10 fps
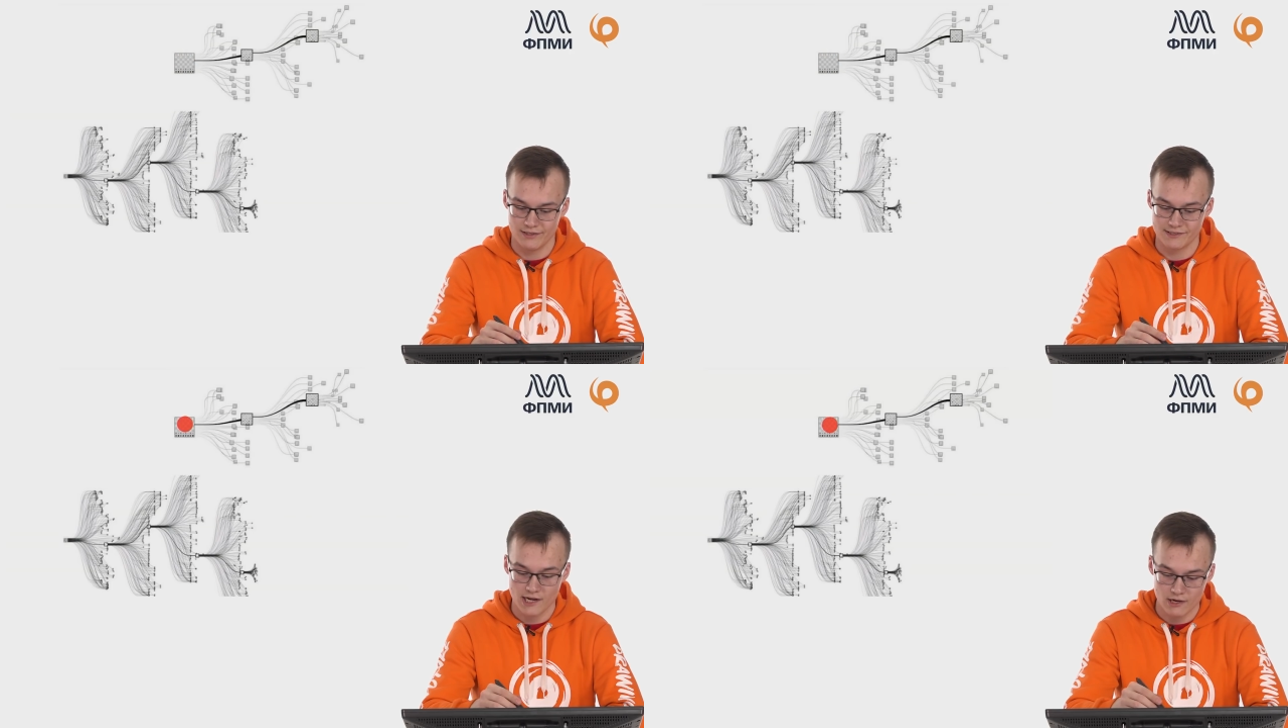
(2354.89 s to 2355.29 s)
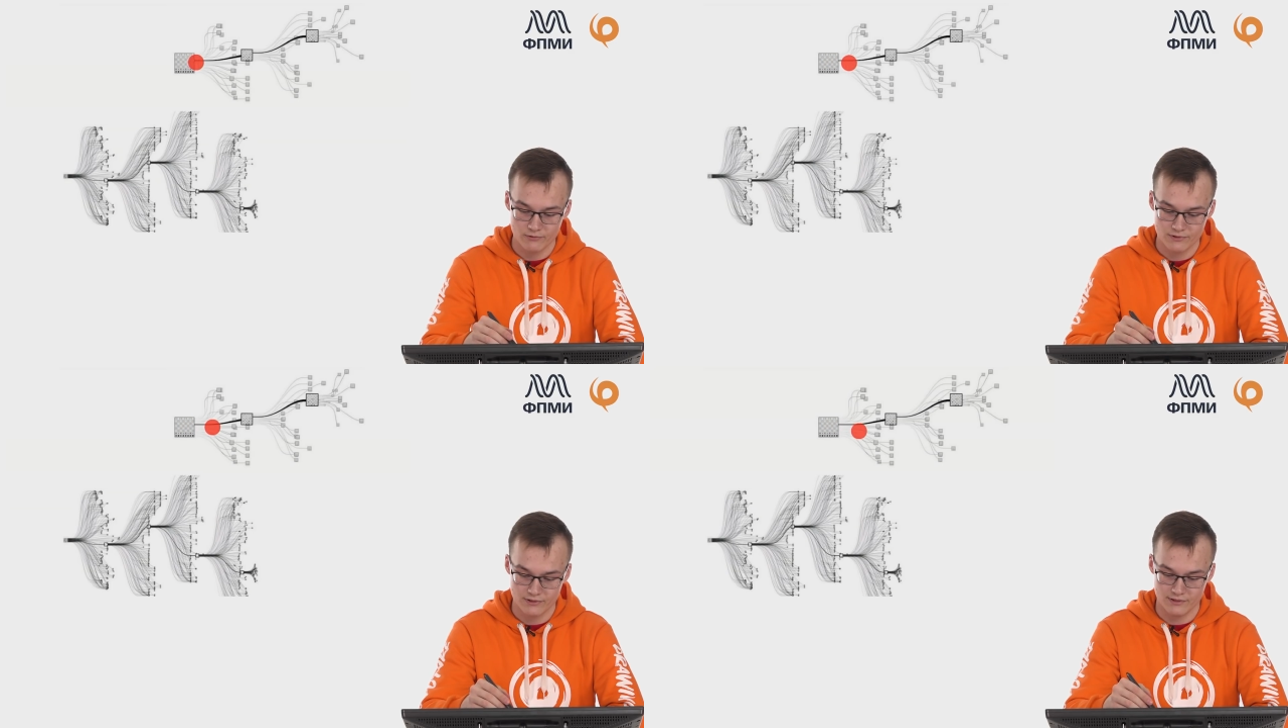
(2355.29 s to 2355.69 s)

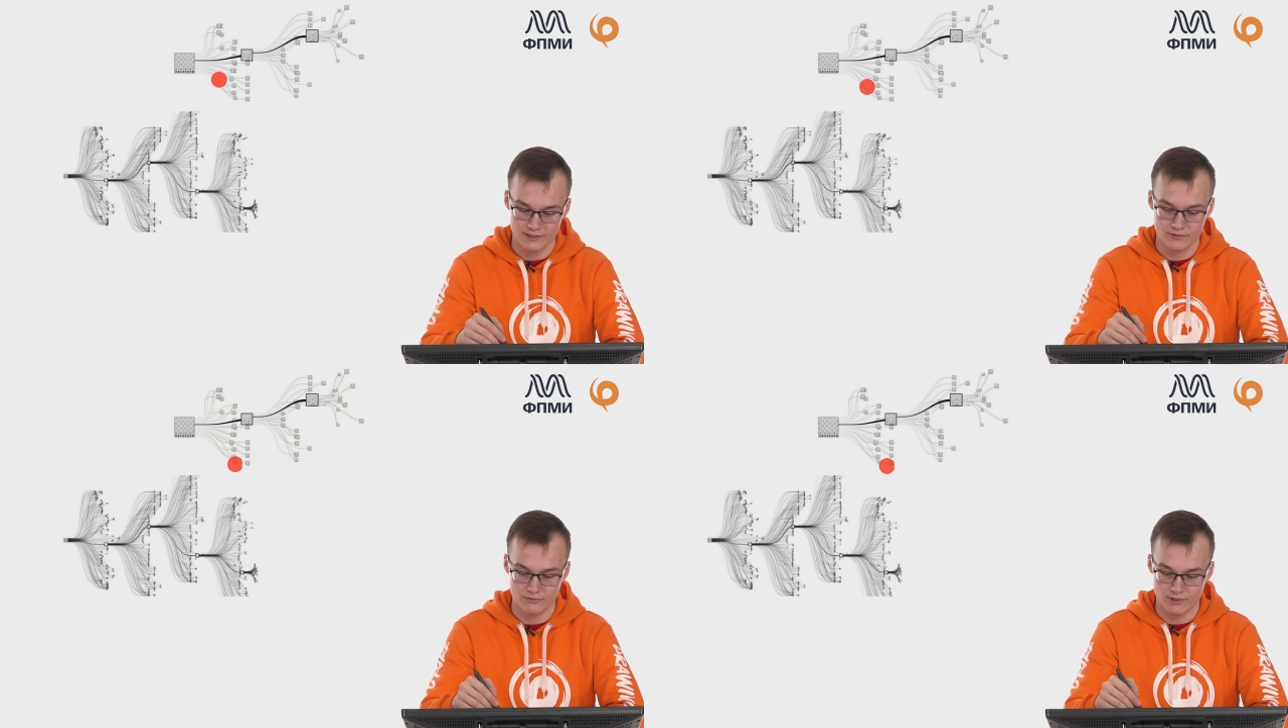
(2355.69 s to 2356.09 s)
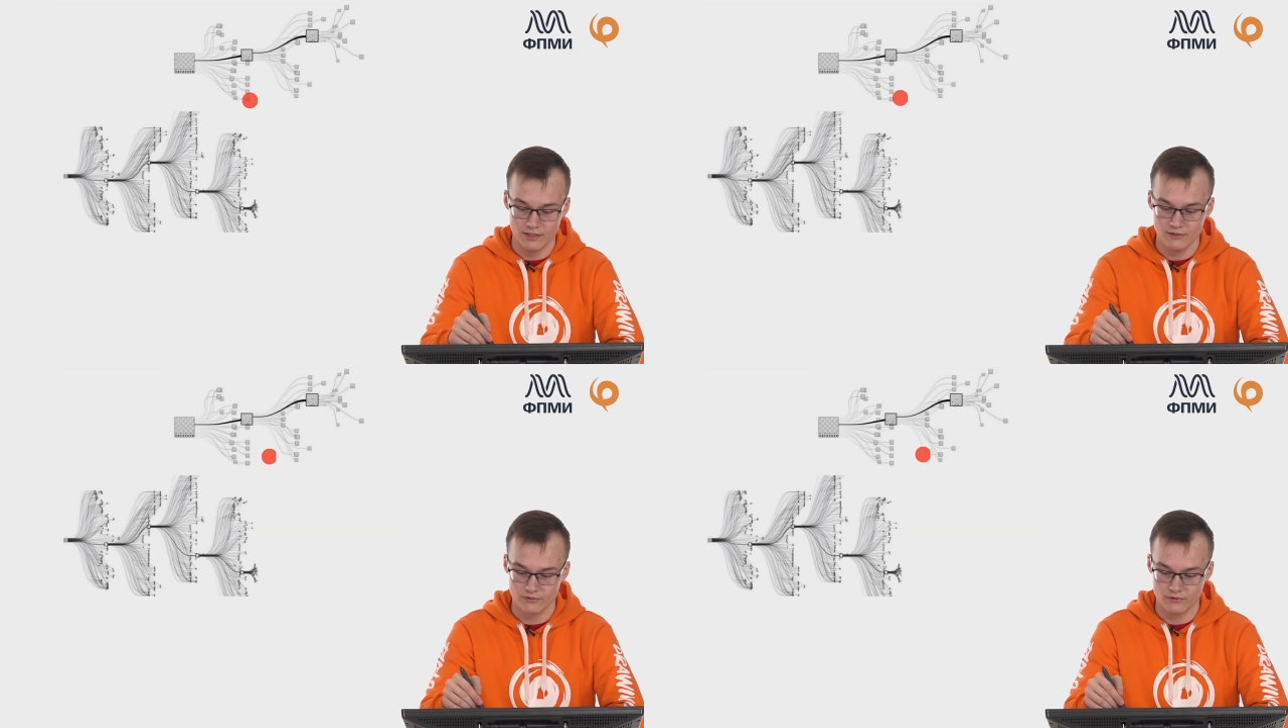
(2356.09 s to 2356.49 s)
scout this
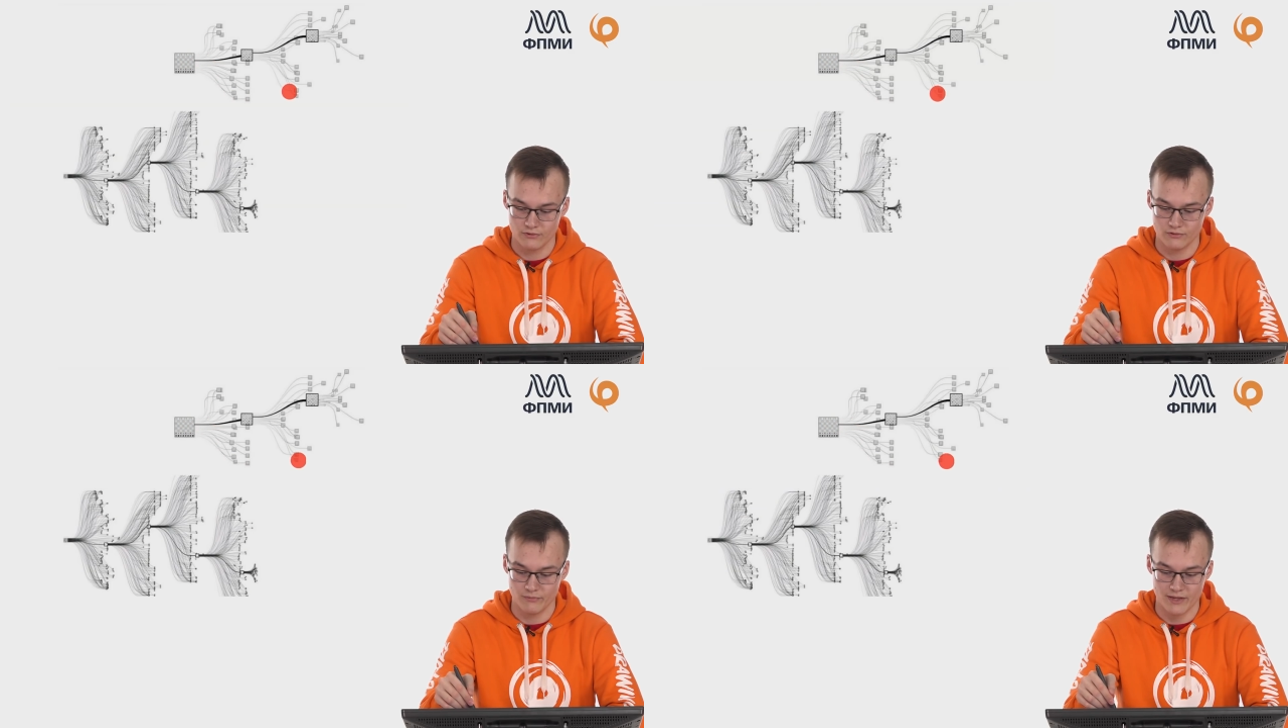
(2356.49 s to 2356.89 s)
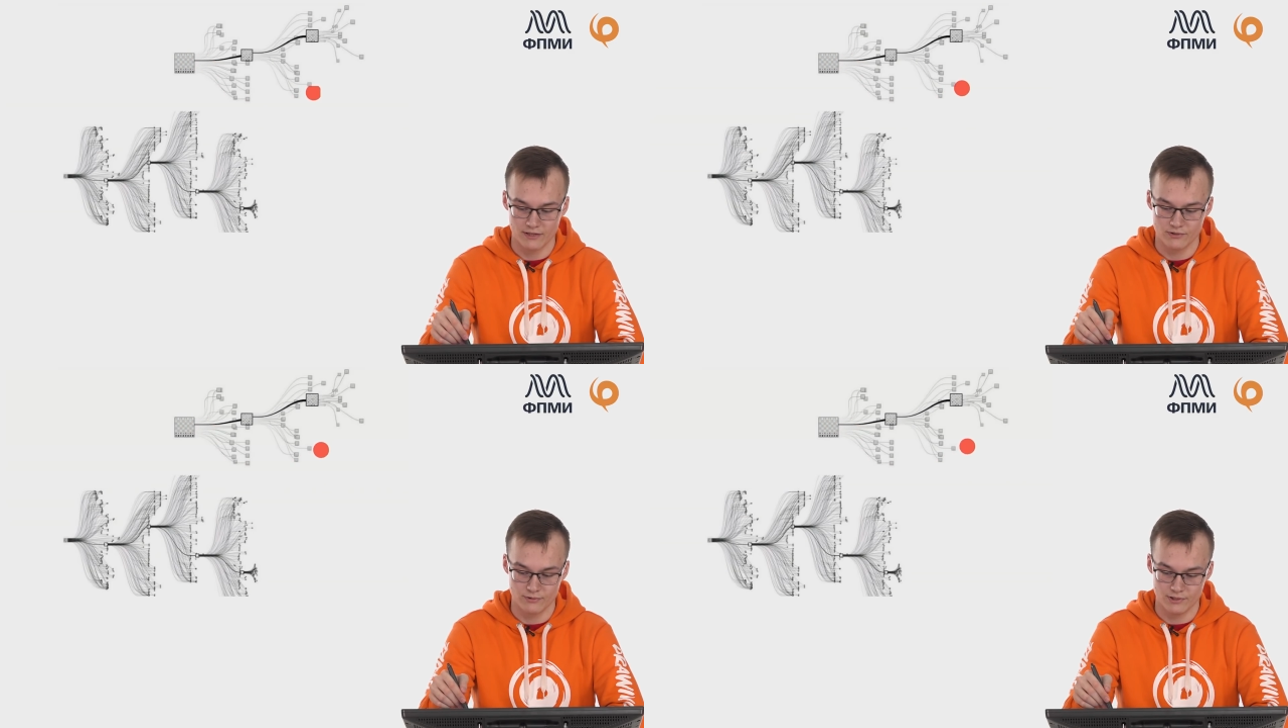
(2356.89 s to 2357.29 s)
tree to
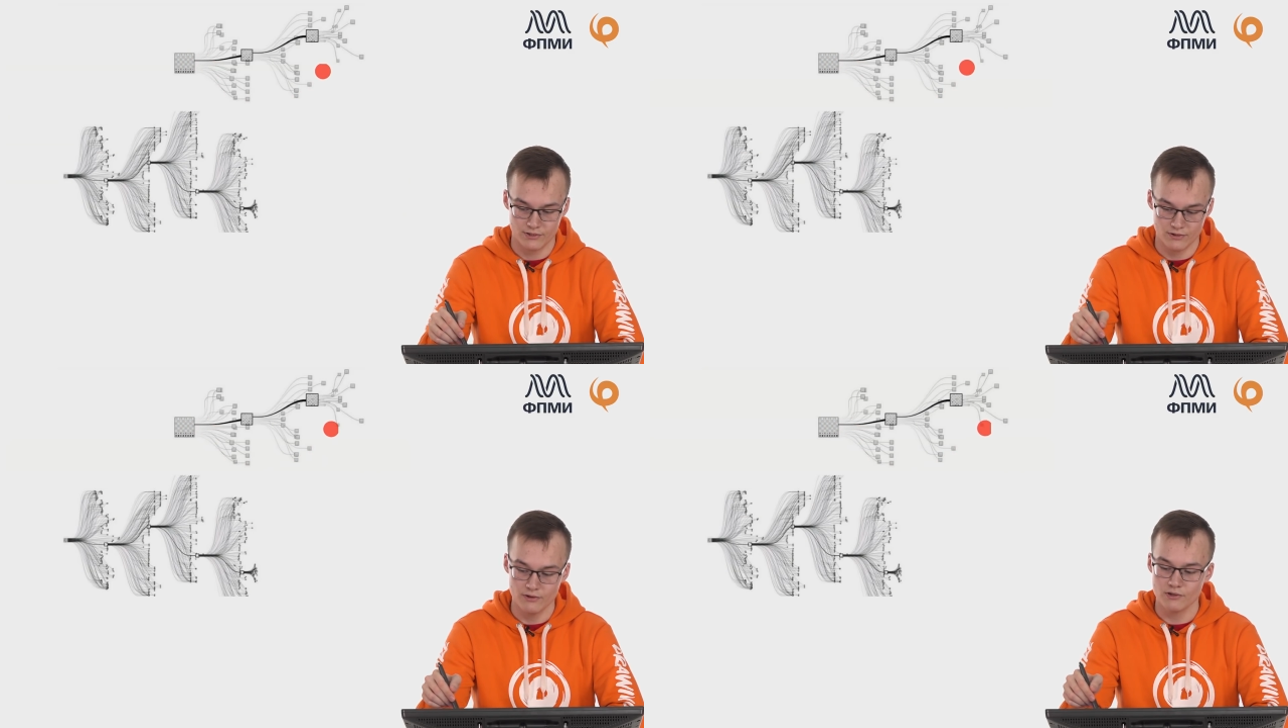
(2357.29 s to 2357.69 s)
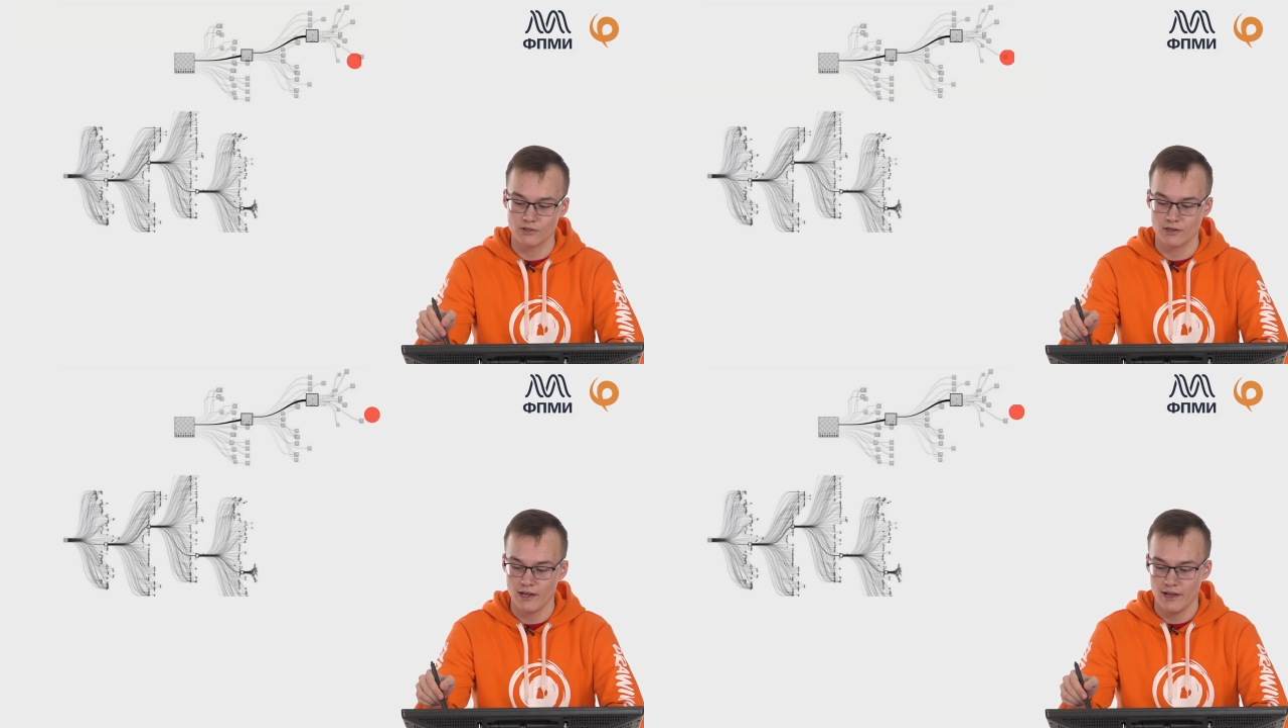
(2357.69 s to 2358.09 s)
make a tree search